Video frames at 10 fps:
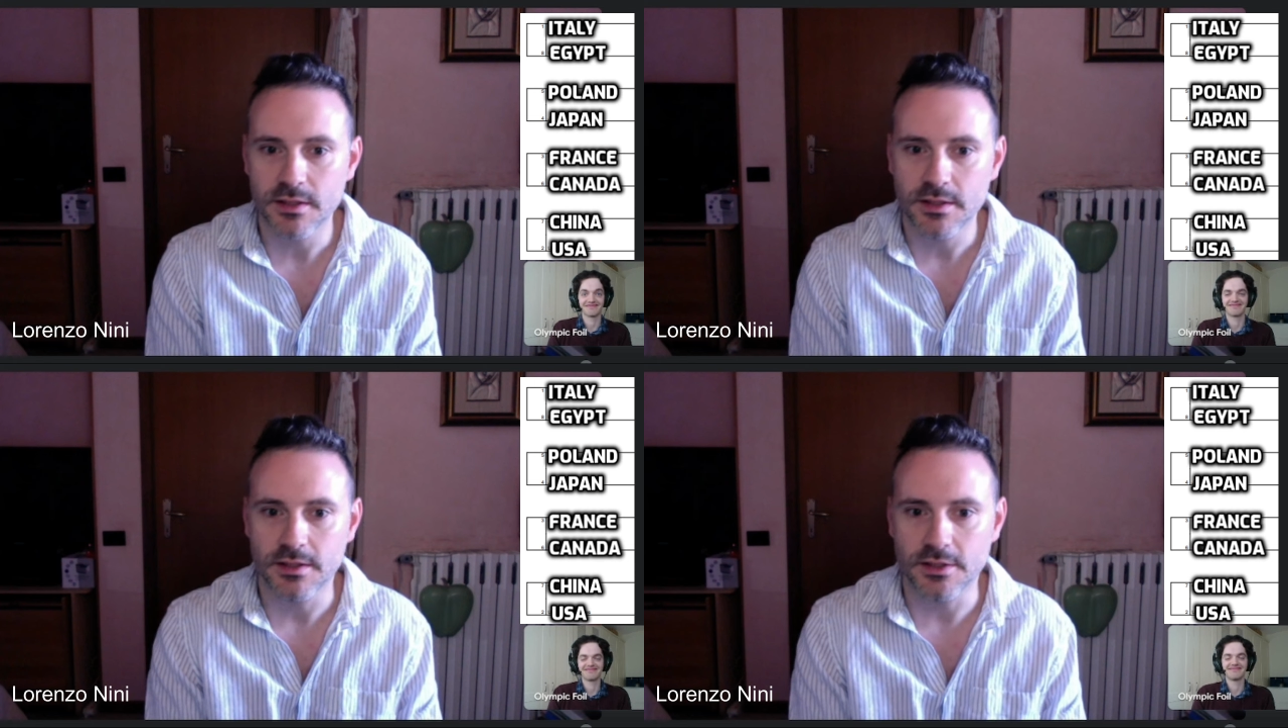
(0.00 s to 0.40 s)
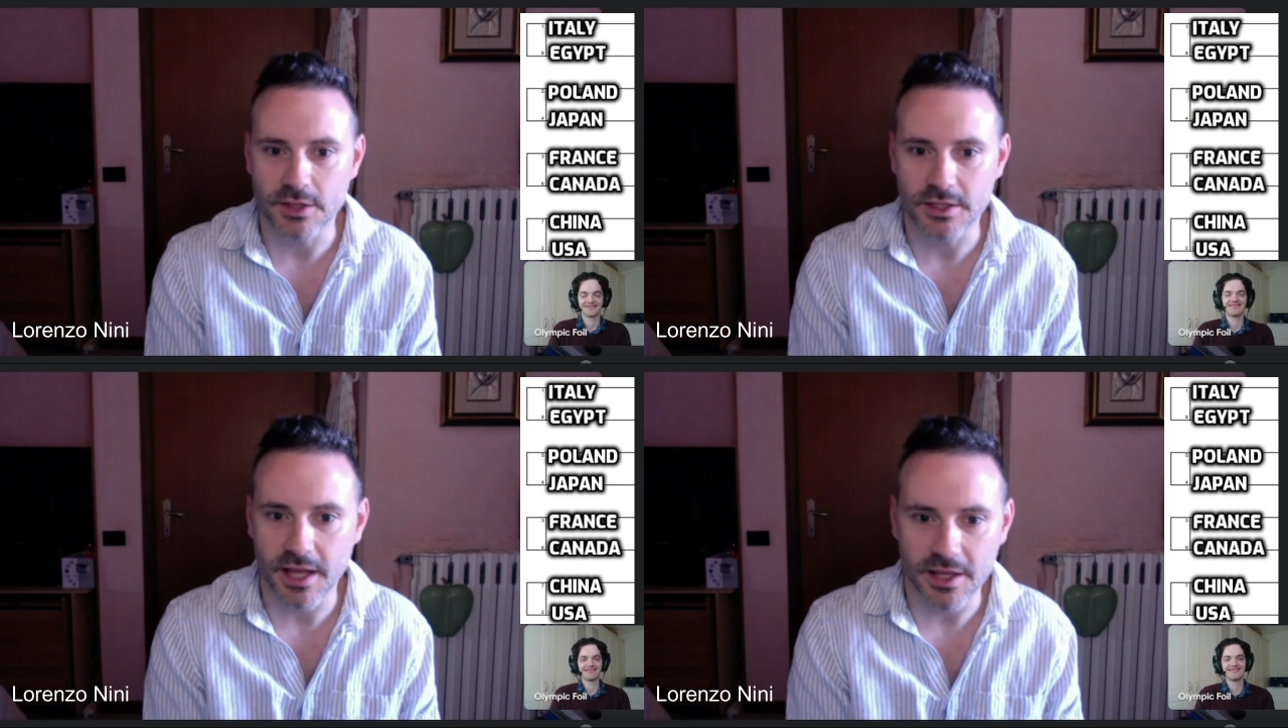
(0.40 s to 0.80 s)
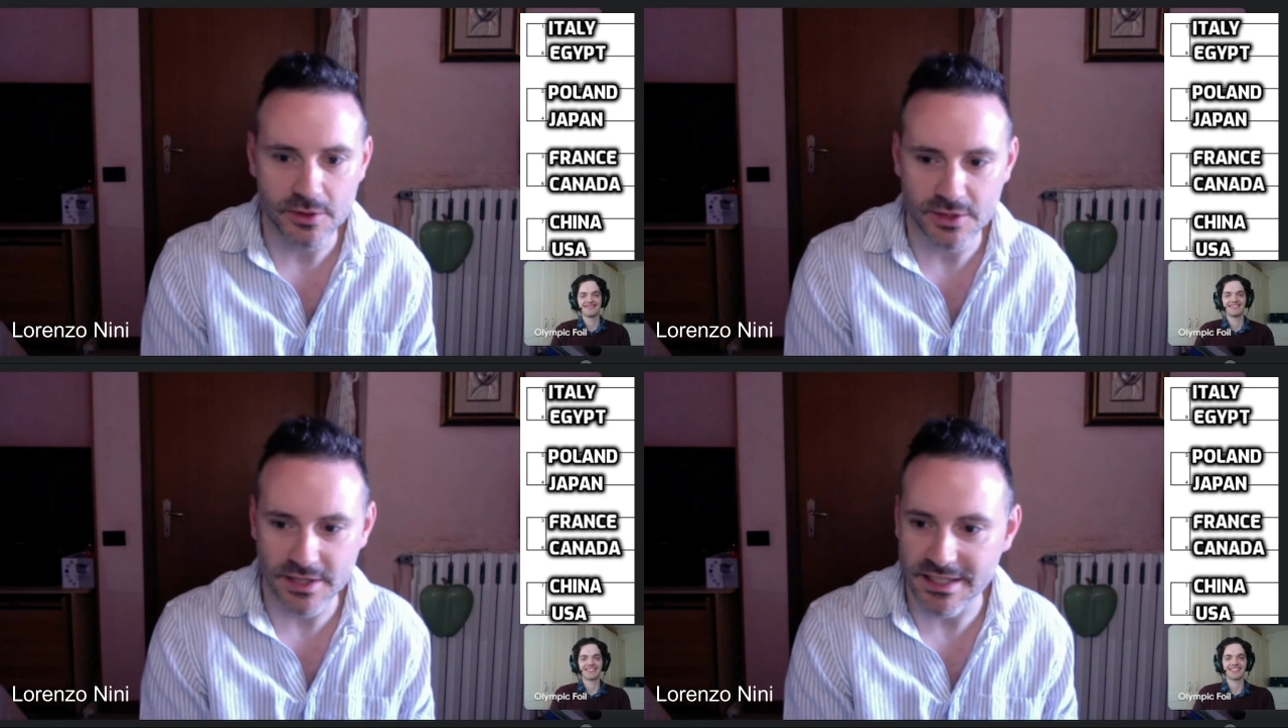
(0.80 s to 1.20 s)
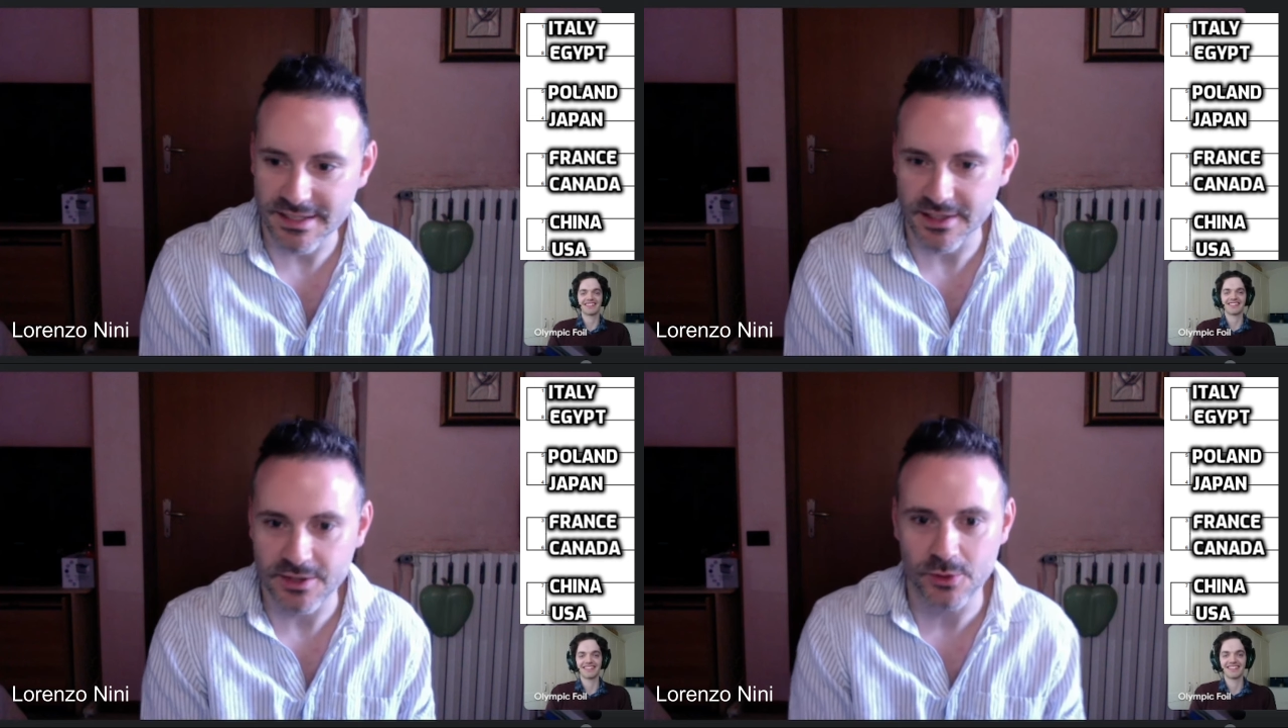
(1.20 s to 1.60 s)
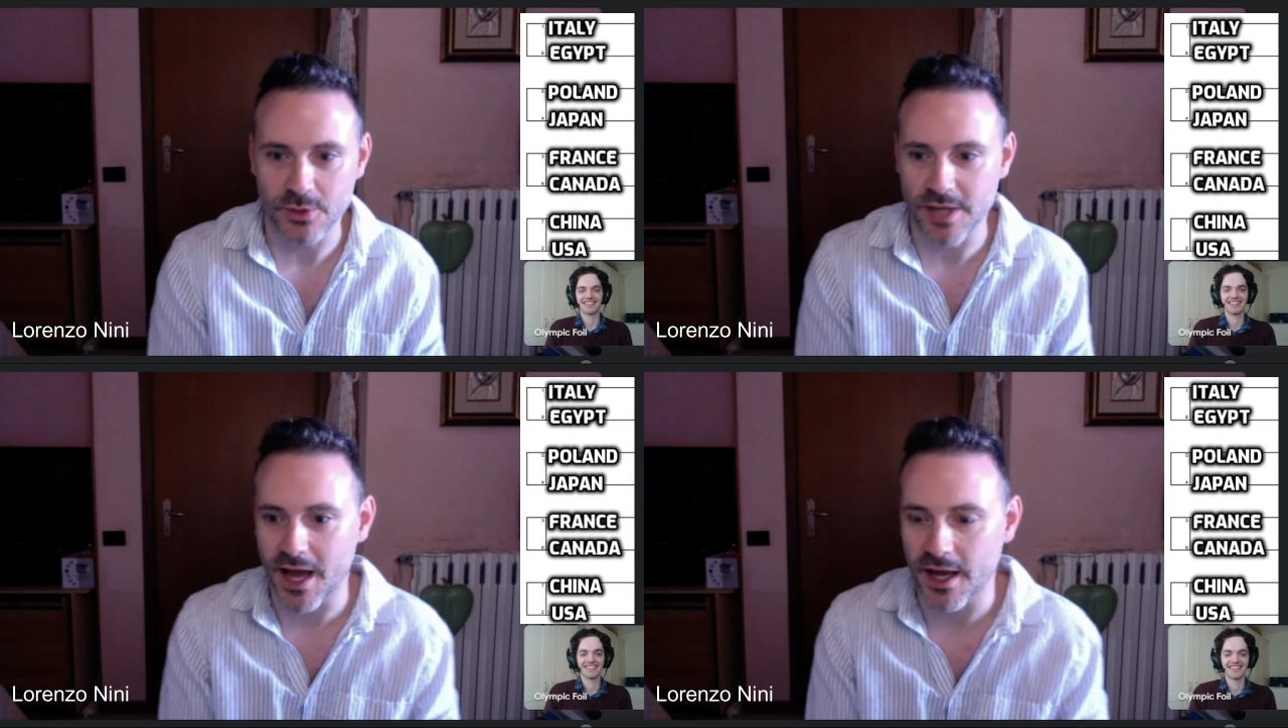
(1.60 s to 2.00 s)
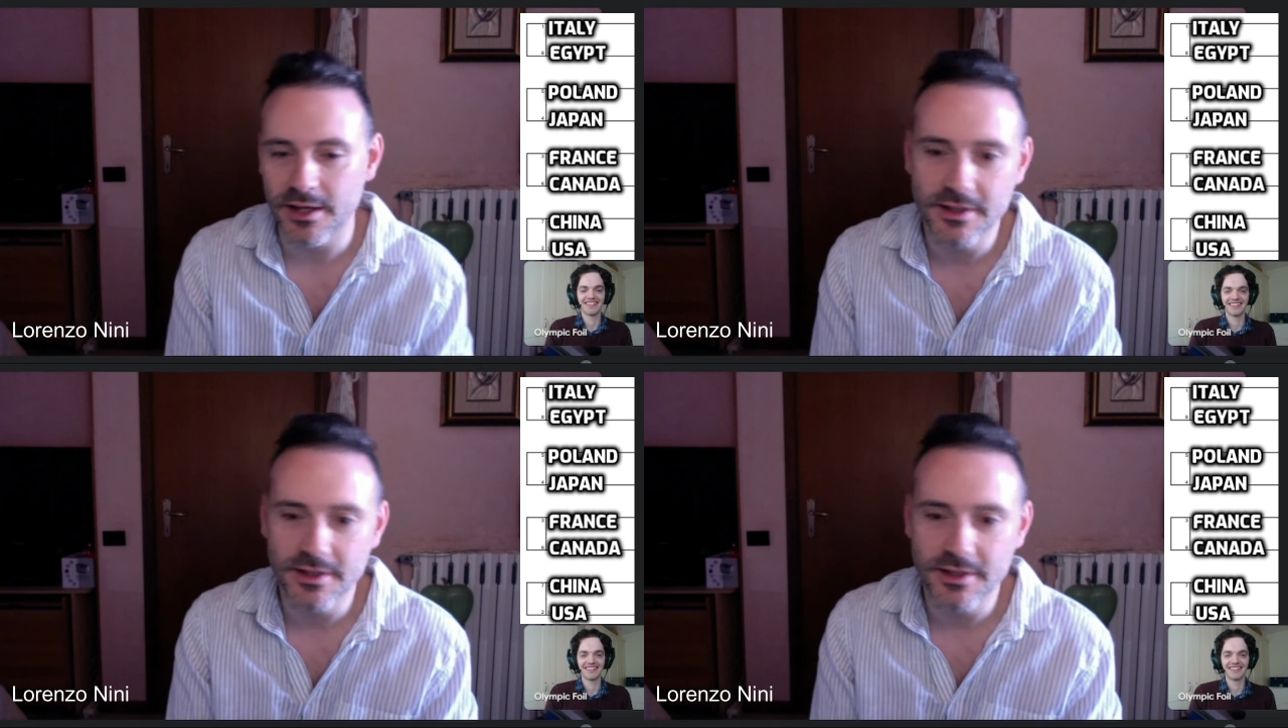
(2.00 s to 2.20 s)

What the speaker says: And she's like still so young,